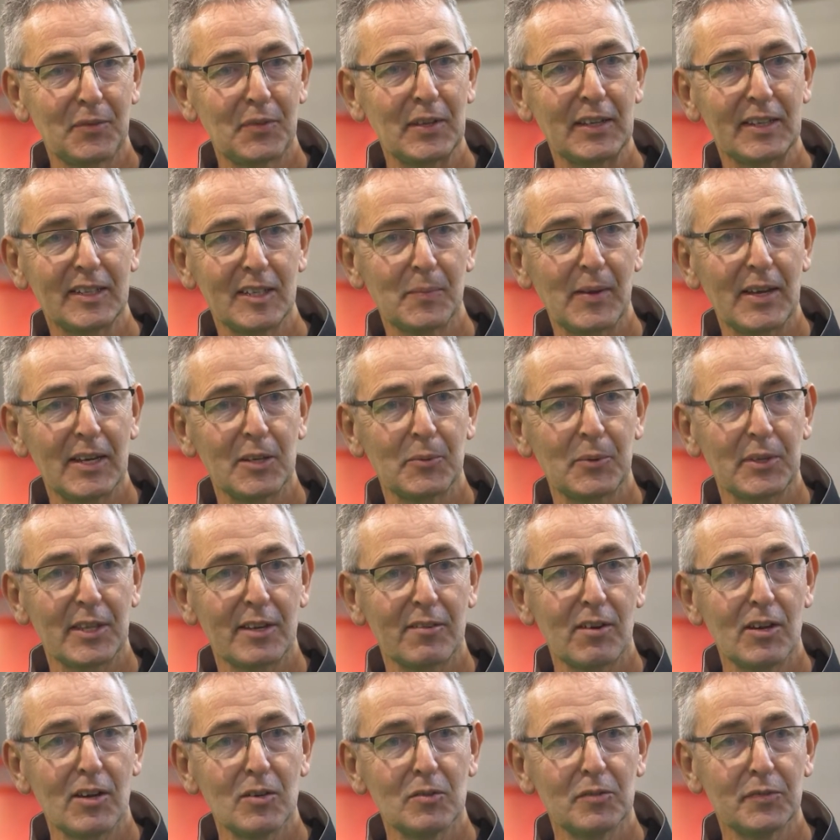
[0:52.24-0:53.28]
thinking about it with
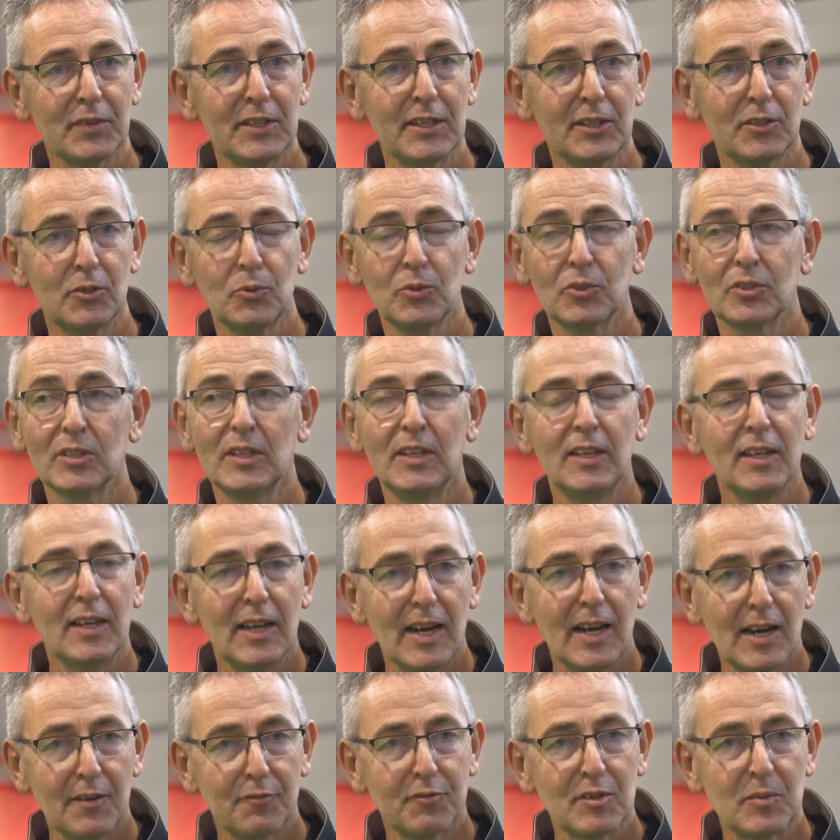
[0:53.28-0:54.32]
our own vehicles.
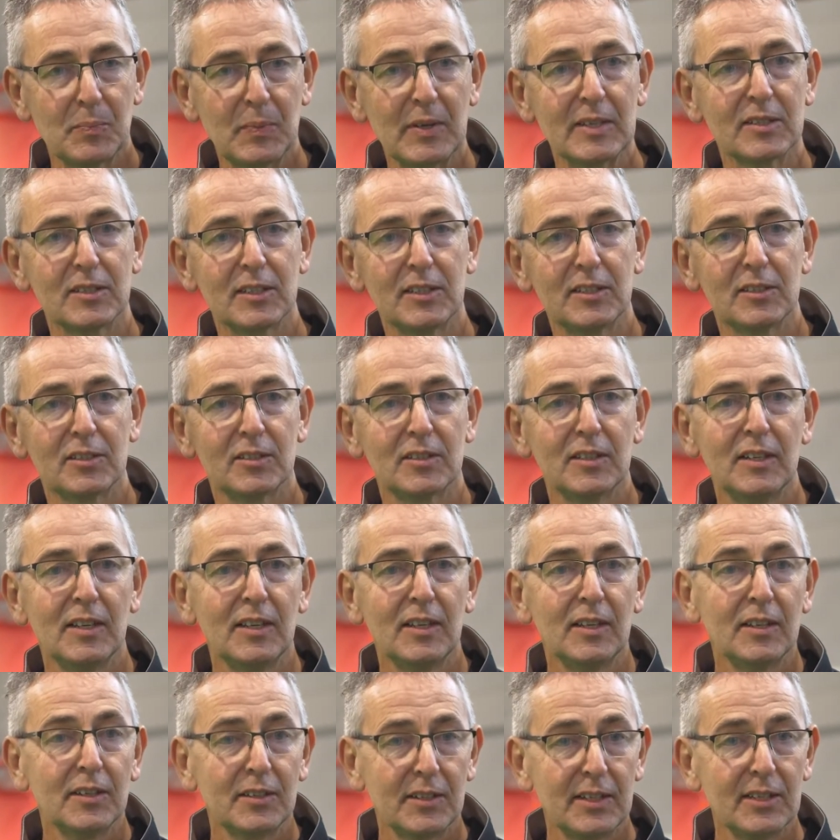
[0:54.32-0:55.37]
Every business
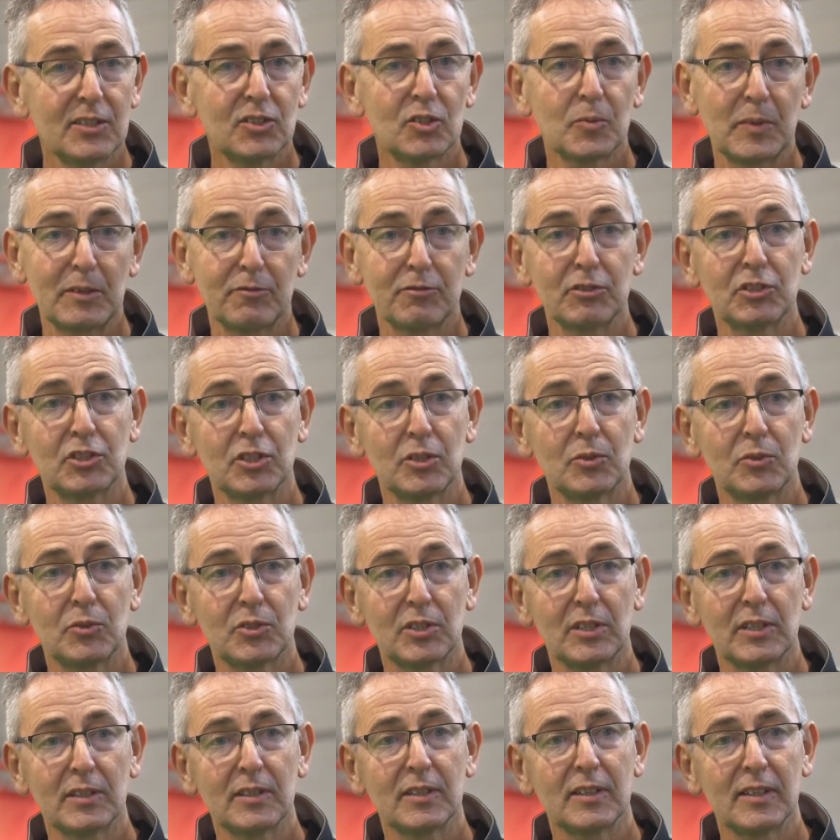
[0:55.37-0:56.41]
needs to be
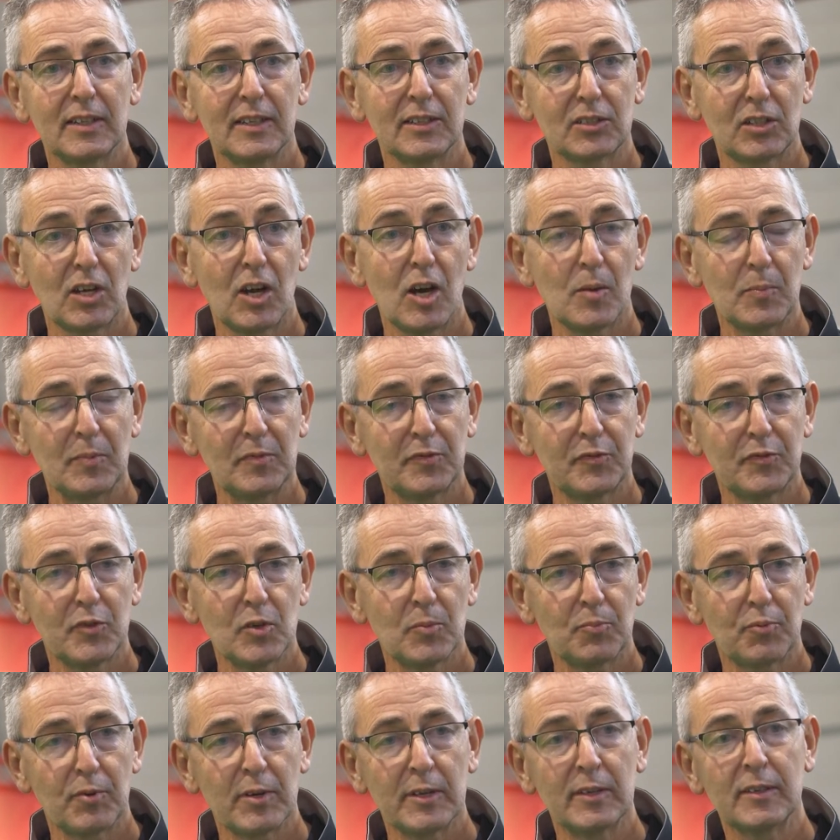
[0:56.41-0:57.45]
reducing its carbon
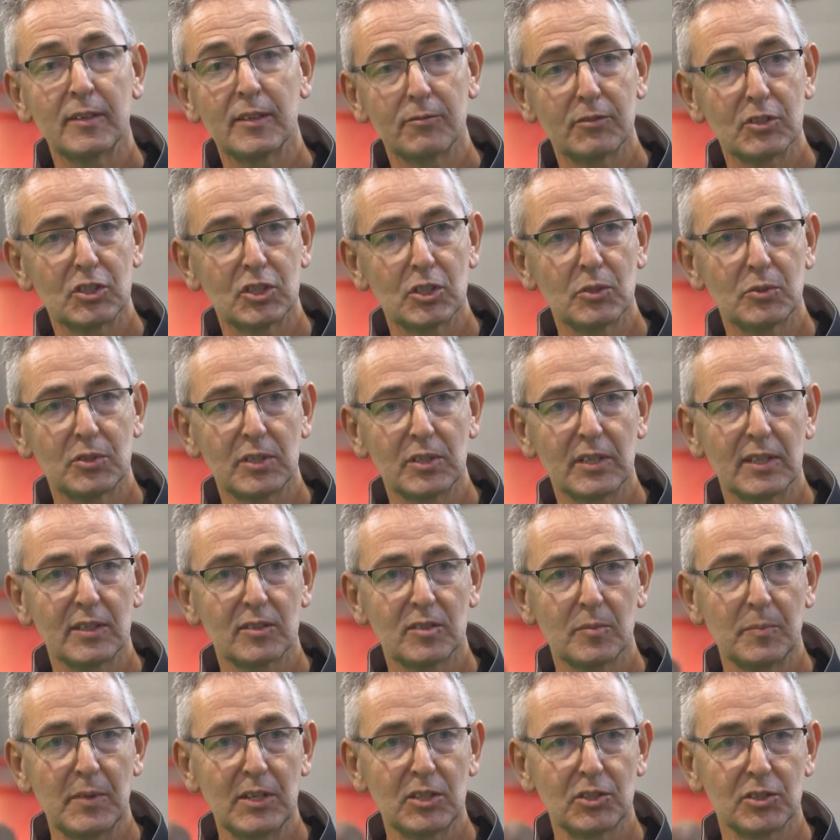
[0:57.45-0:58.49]
footprint and reducing
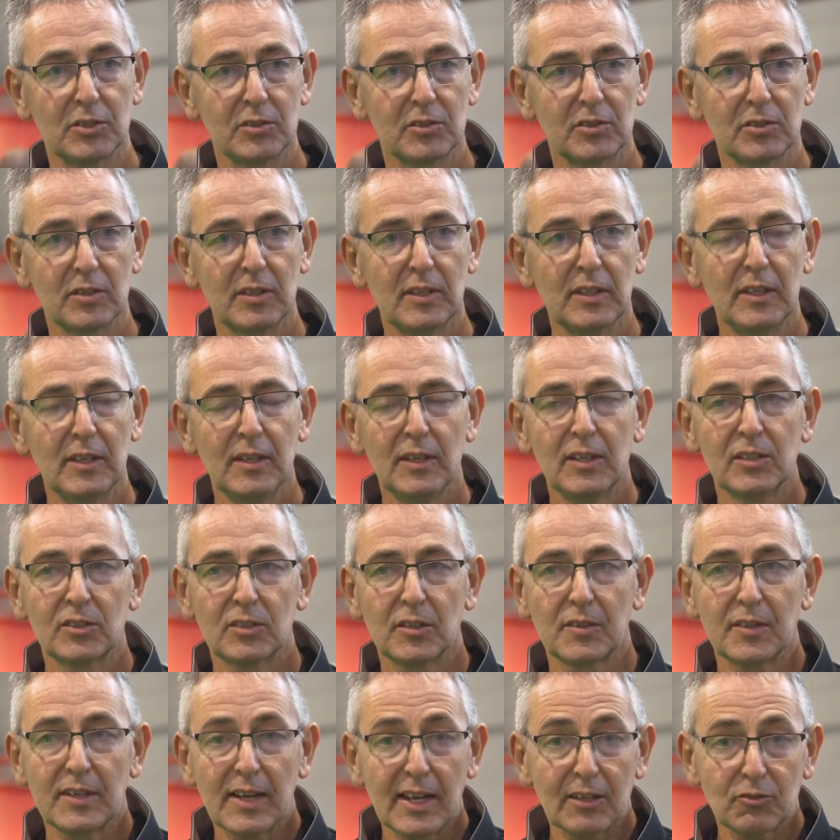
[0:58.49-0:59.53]
its emissions.
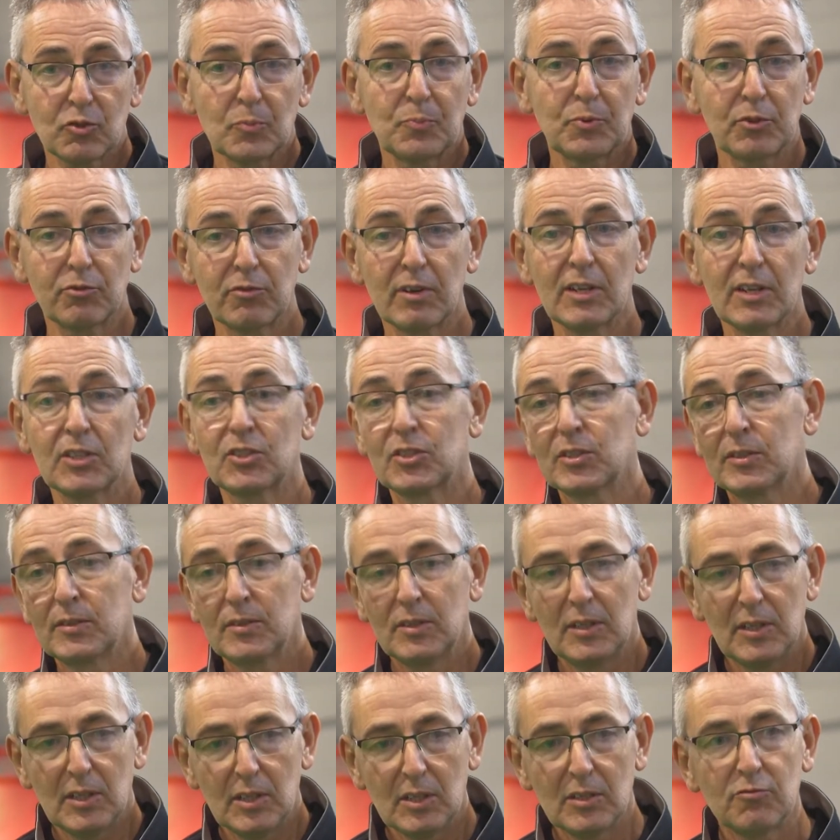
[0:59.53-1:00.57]
So the natural progression,
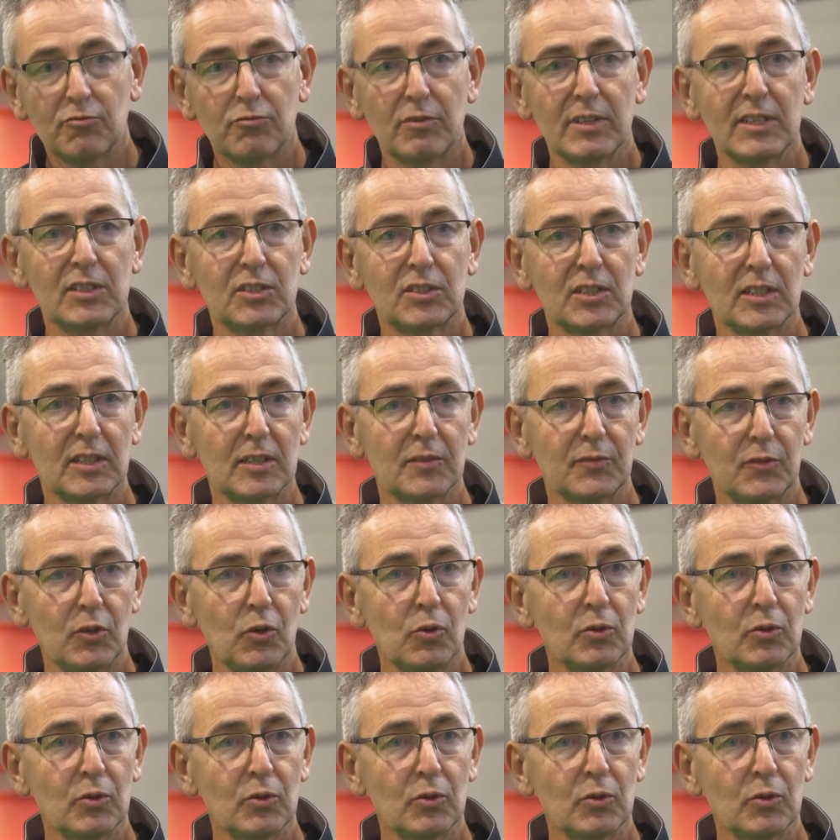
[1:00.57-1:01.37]
Reesink have